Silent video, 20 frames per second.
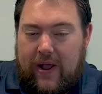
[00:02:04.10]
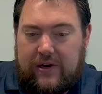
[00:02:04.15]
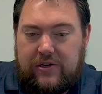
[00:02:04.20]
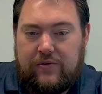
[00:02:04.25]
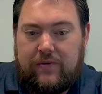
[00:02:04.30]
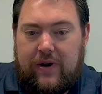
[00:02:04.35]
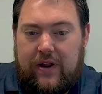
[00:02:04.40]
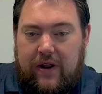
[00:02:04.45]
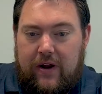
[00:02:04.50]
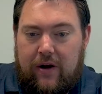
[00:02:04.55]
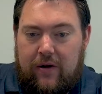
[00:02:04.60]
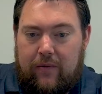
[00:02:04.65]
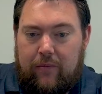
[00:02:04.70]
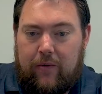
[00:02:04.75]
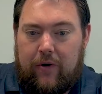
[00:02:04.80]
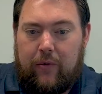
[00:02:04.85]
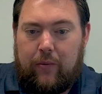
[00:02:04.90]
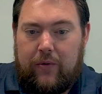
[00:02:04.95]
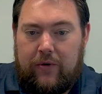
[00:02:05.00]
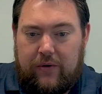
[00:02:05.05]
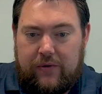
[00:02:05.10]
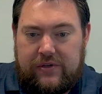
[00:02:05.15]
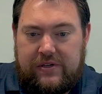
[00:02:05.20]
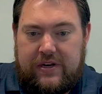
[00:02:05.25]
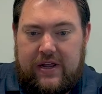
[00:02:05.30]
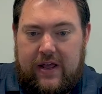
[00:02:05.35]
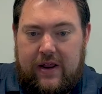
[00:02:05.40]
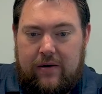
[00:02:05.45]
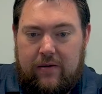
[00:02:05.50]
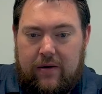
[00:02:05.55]
X right here, running Windows
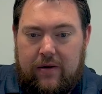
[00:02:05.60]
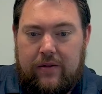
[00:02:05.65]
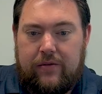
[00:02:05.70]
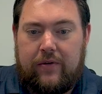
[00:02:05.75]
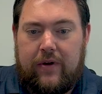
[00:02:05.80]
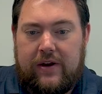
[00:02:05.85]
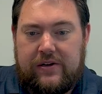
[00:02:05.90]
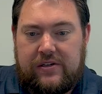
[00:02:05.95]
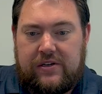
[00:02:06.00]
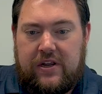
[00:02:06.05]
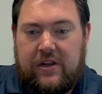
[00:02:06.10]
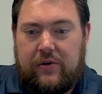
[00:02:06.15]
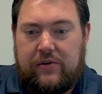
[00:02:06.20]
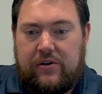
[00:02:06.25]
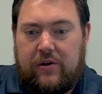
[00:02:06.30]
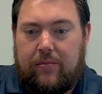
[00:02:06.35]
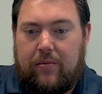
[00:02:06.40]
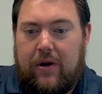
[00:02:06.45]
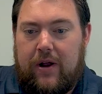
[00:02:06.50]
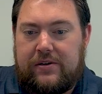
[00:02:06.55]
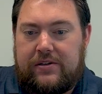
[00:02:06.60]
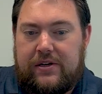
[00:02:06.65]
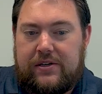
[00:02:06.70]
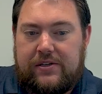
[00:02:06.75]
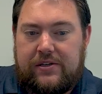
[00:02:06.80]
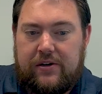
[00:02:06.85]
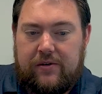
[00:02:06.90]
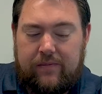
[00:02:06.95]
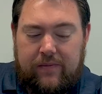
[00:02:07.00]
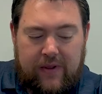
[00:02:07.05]
10 and their SQ2
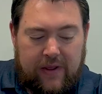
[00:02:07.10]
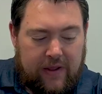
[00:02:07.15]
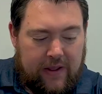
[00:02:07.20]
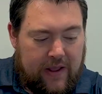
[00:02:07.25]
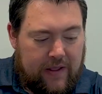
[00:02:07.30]
processor.